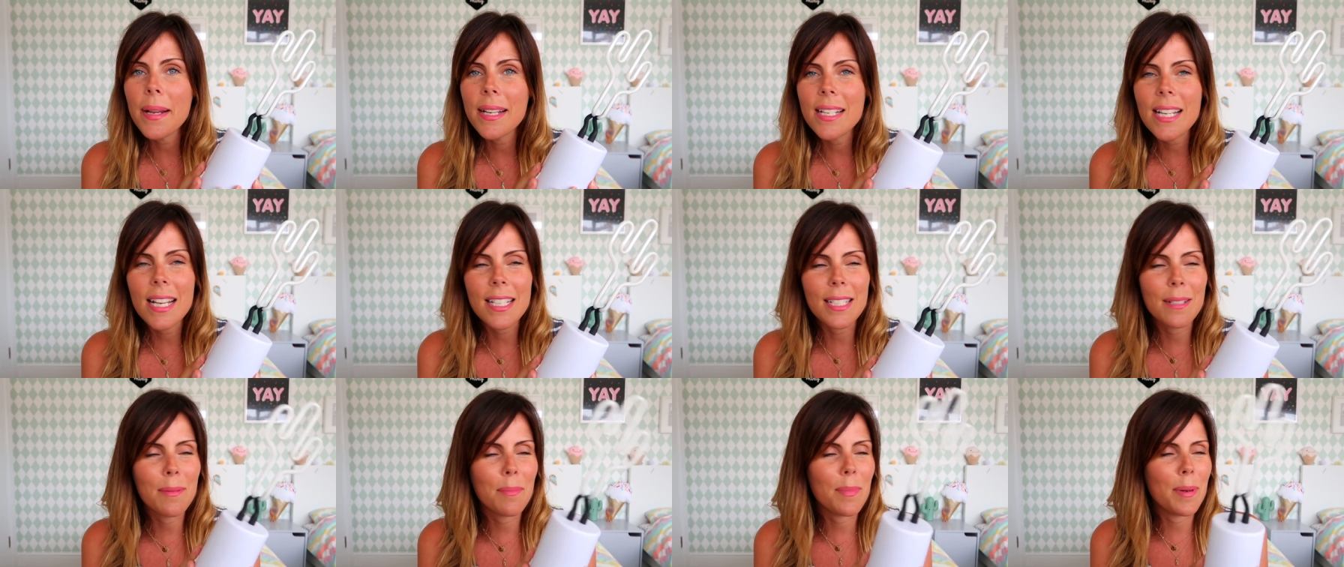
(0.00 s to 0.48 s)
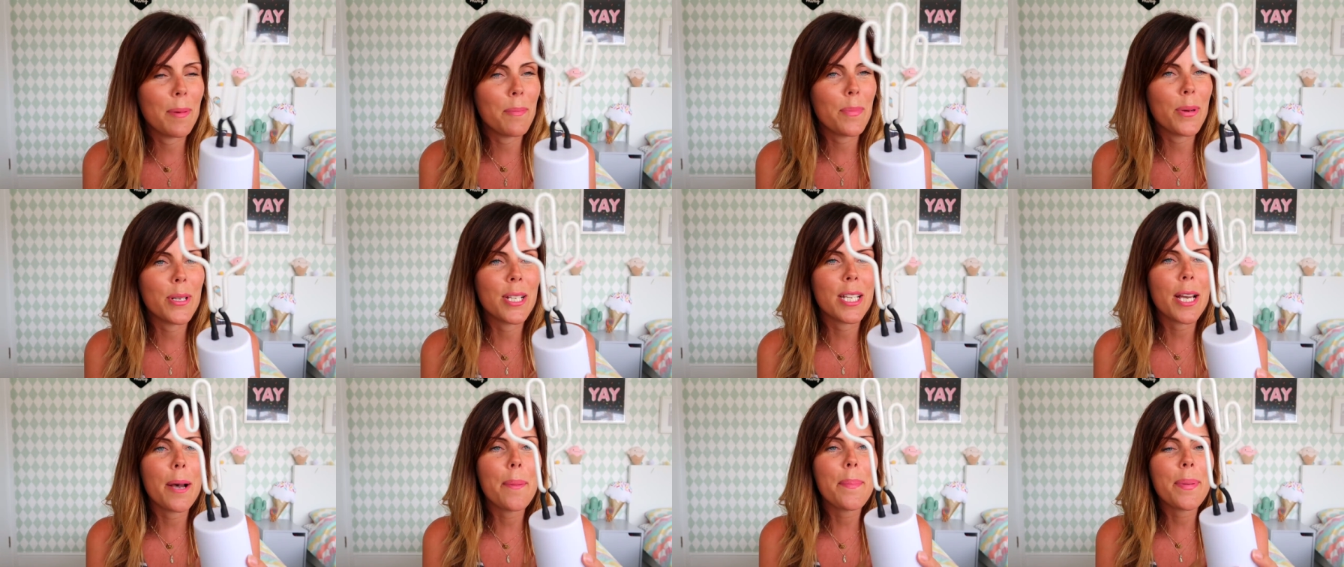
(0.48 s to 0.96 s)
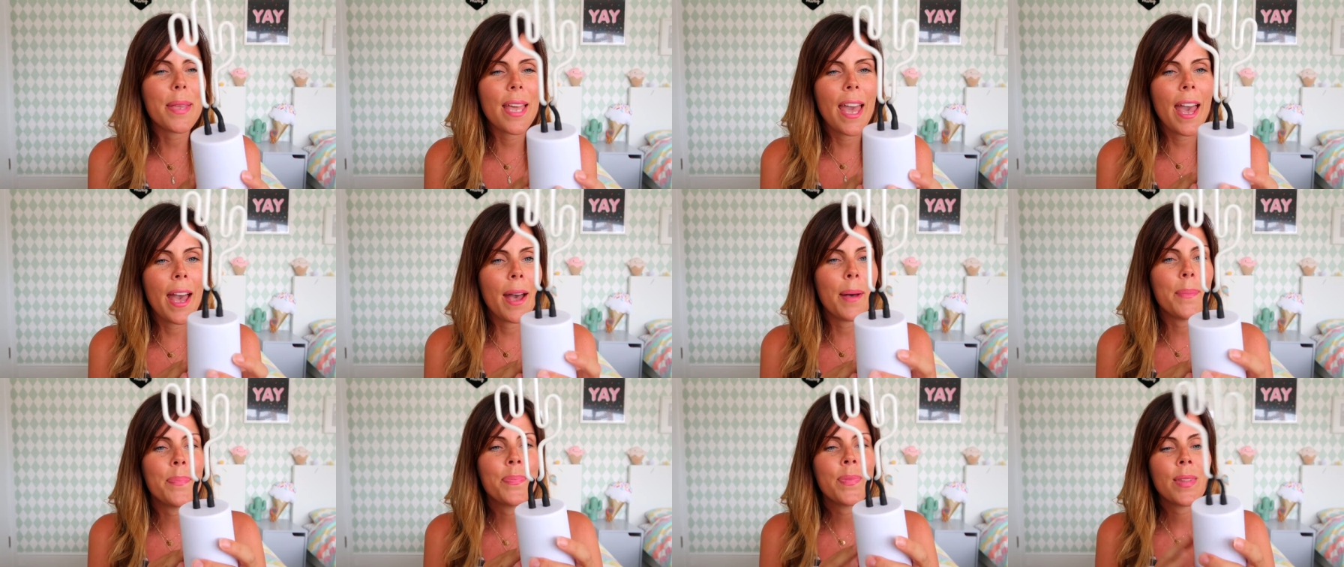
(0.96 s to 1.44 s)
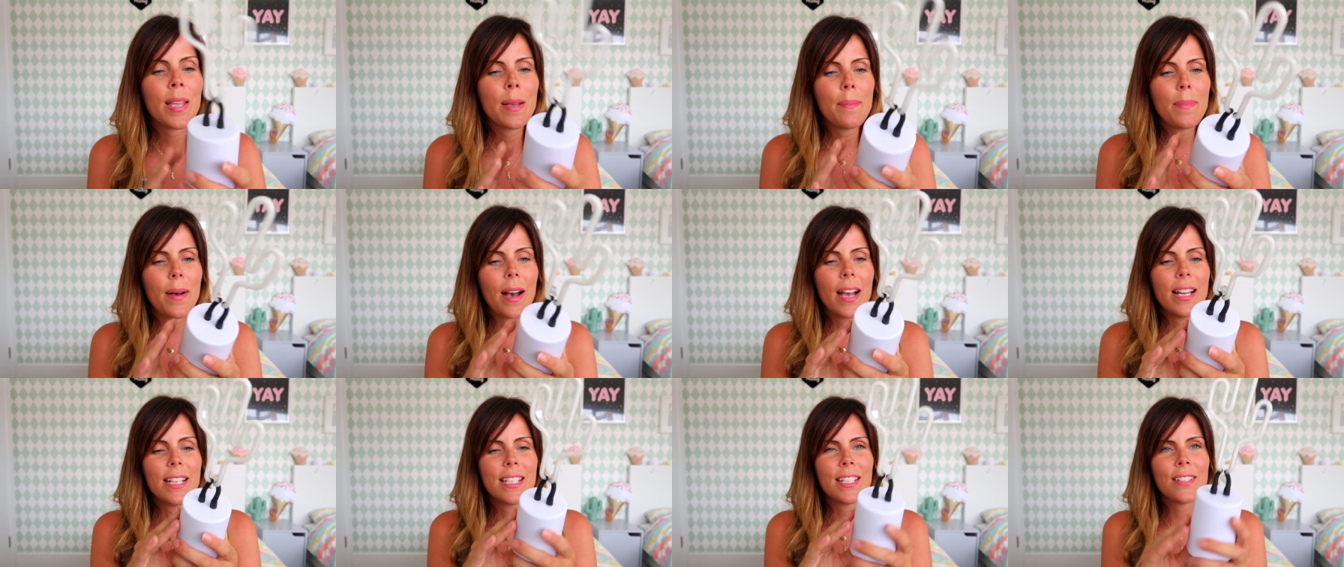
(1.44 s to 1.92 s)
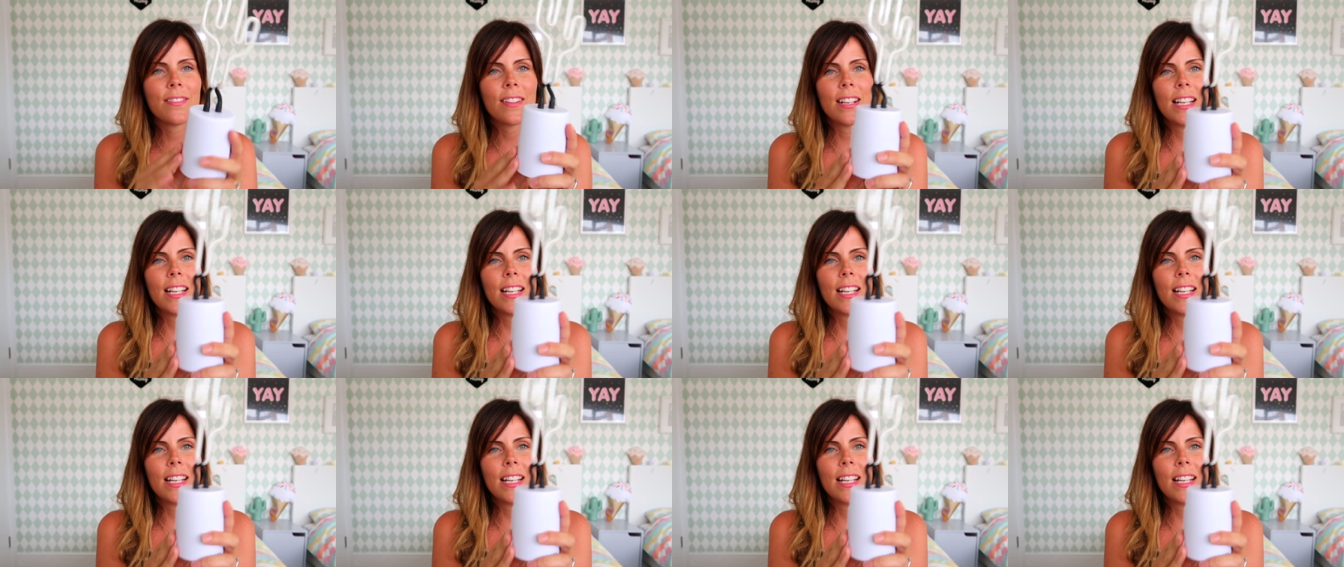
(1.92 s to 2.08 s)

It hasn't been put up yet but I just